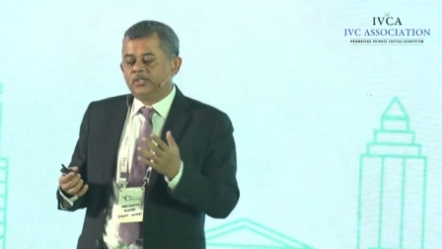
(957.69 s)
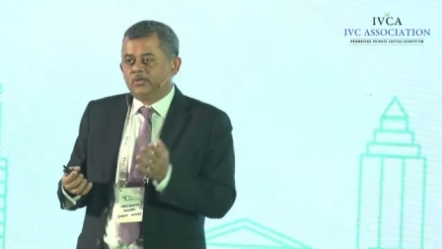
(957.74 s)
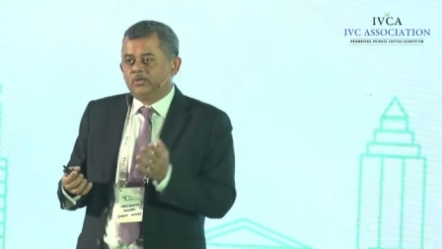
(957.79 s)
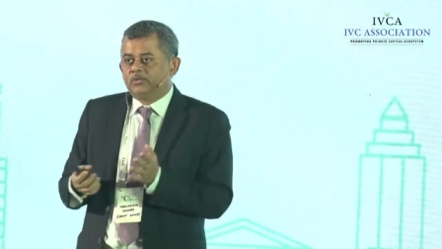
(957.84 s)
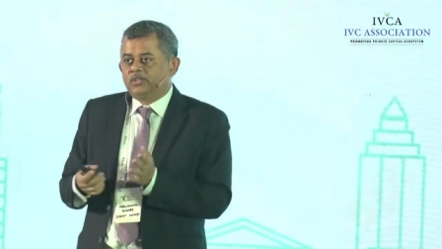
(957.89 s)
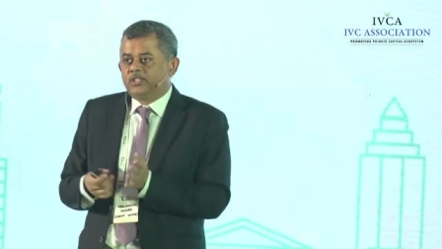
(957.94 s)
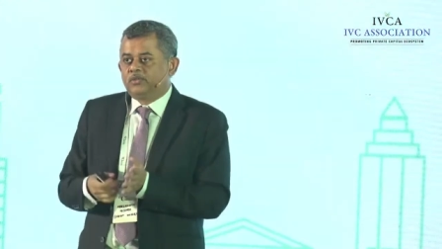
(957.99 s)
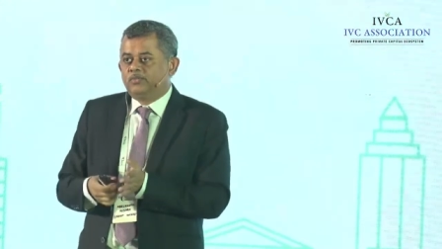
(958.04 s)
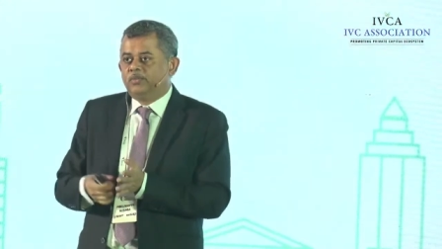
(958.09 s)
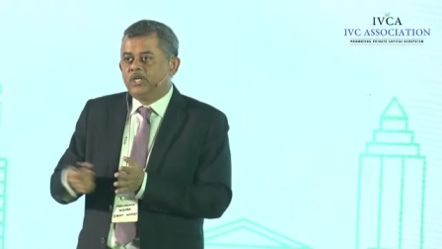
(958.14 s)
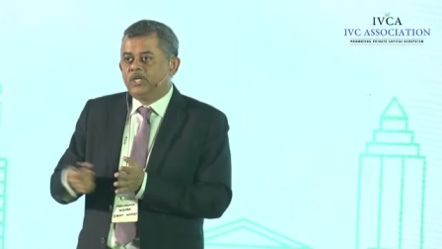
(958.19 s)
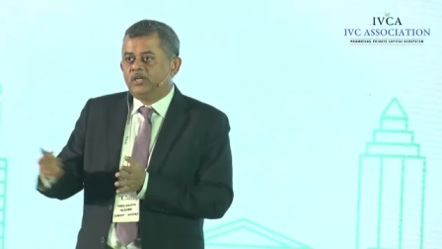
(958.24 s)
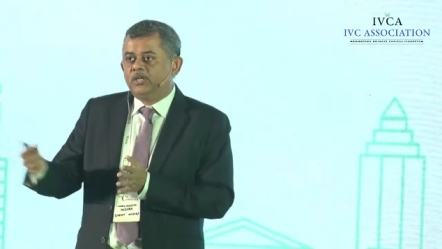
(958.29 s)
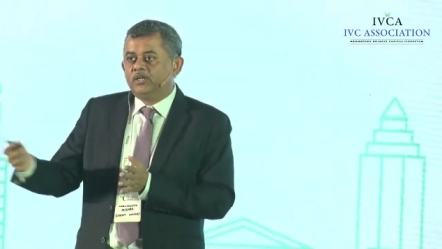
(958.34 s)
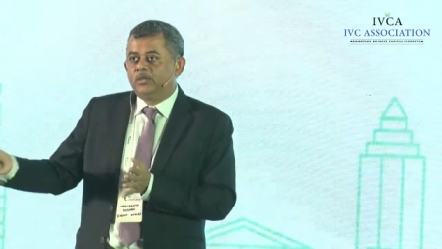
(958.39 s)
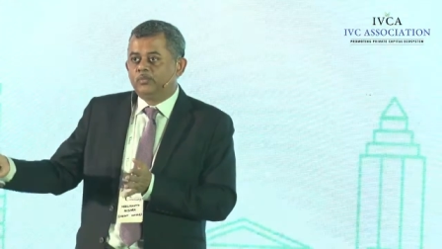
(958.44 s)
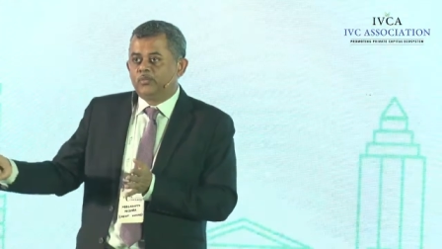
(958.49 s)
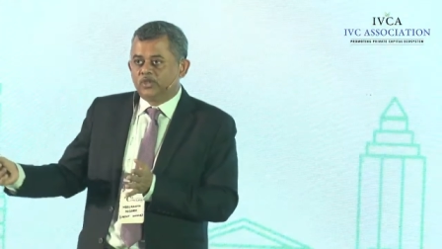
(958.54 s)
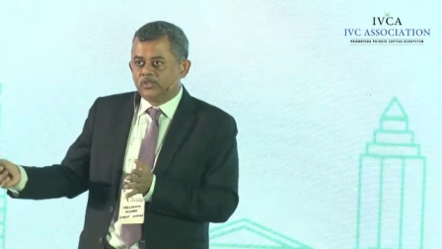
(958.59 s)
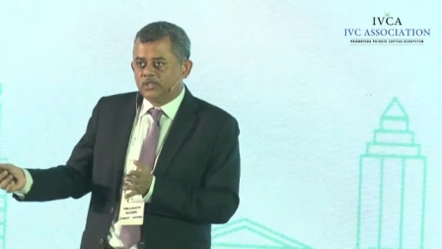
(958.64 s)
When you
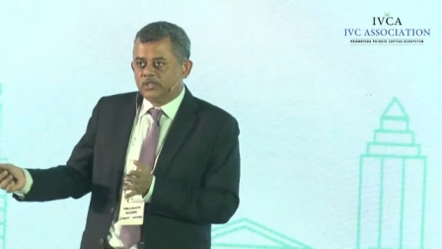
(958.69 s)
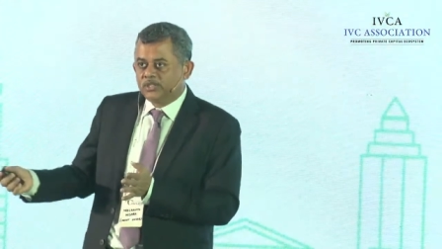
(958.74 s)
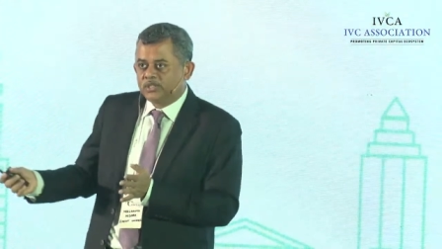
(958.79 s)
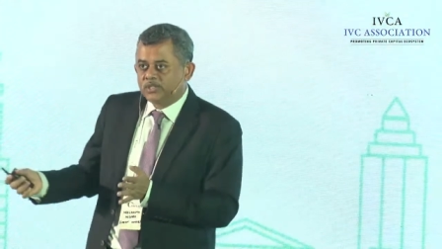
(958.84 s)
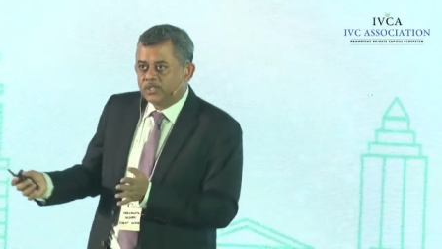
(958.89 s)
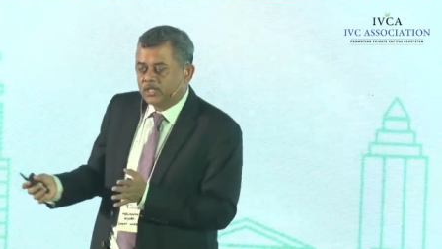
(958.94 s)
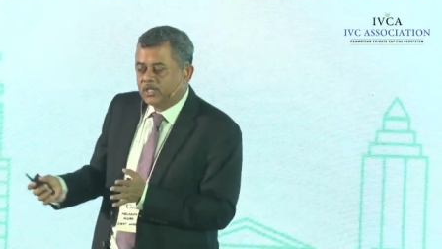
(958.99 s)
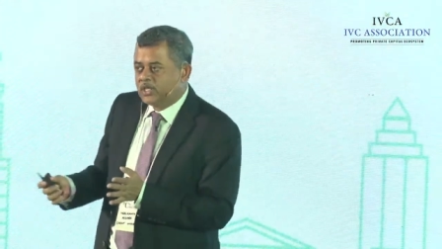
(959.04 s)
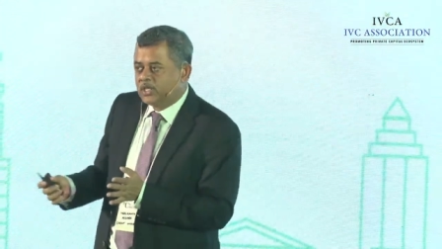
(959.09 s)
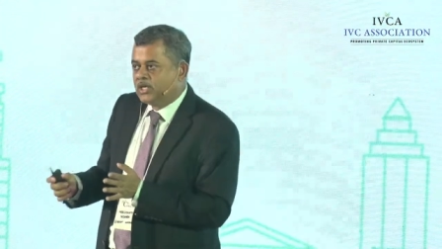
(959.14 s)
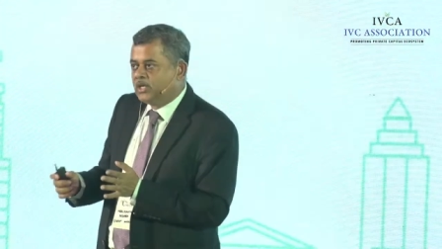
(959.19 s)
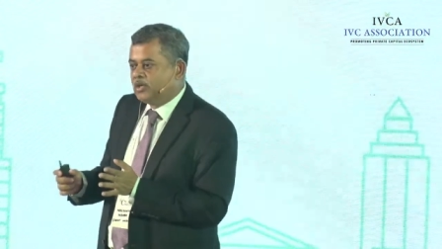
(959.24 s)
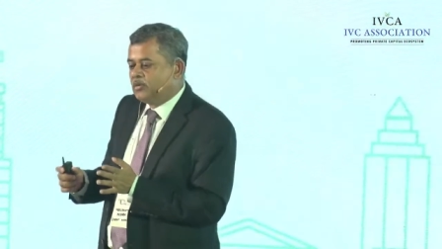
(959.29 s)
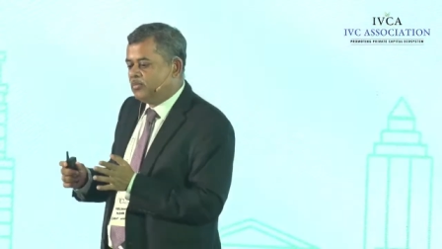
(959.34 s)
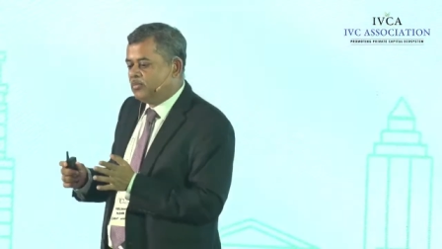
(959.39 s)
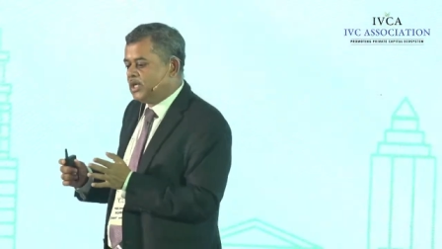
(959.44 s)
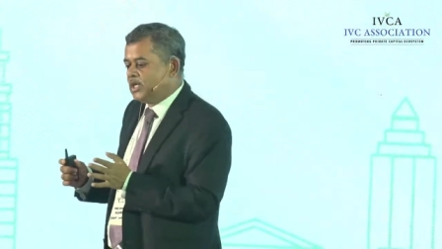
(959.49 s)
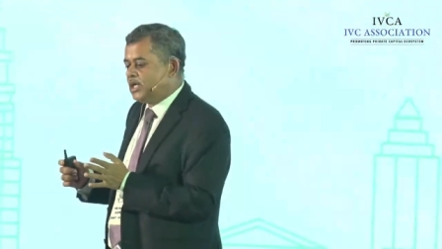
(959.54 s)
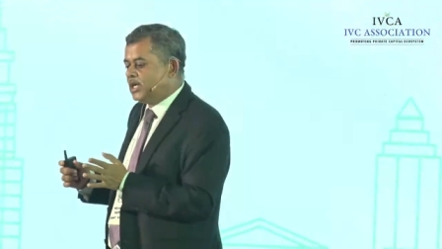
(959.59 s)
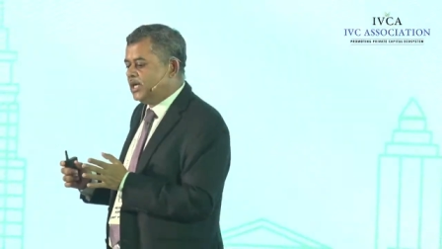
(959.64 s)
see SIPs,
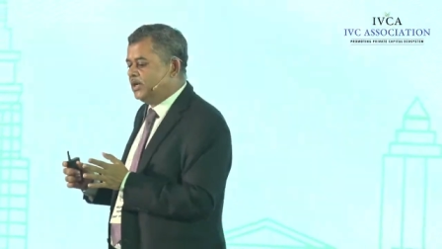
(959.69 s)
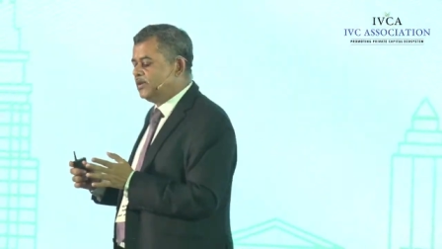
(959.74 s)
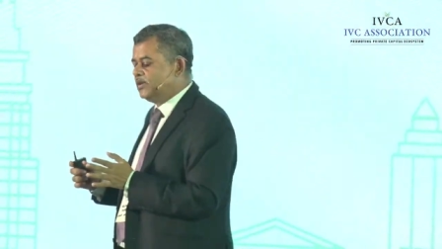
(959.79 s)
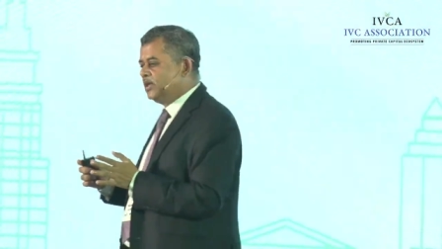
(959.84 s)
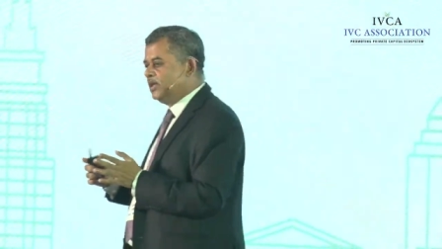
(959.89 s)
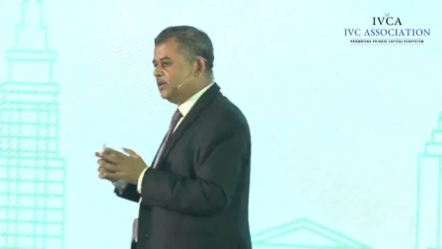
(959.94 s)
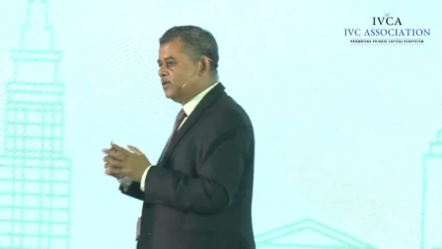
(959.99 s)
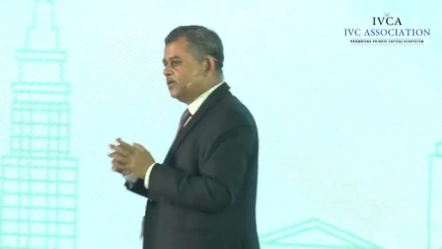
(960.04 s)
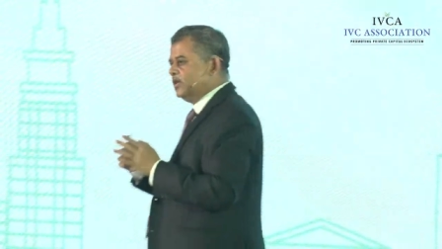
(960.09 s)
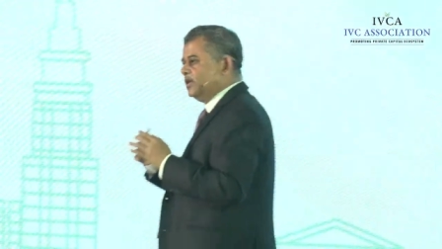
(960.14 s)
that money,